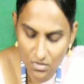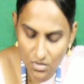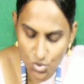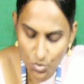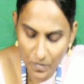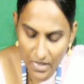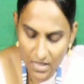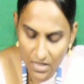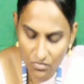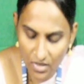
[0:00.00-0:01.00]
should be
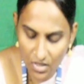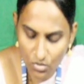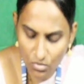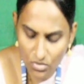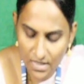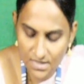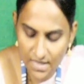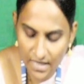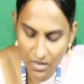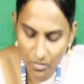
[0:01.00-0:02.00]
equal to the
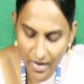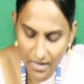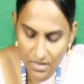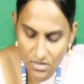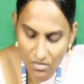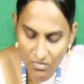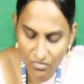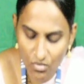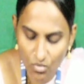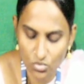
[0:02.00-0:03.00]
second matrix of
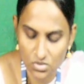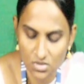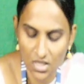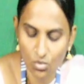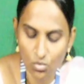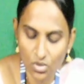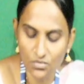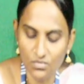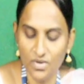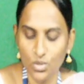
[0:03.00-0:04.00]
rows, then only
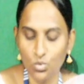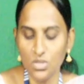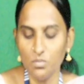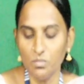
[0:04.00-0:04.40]
we will do the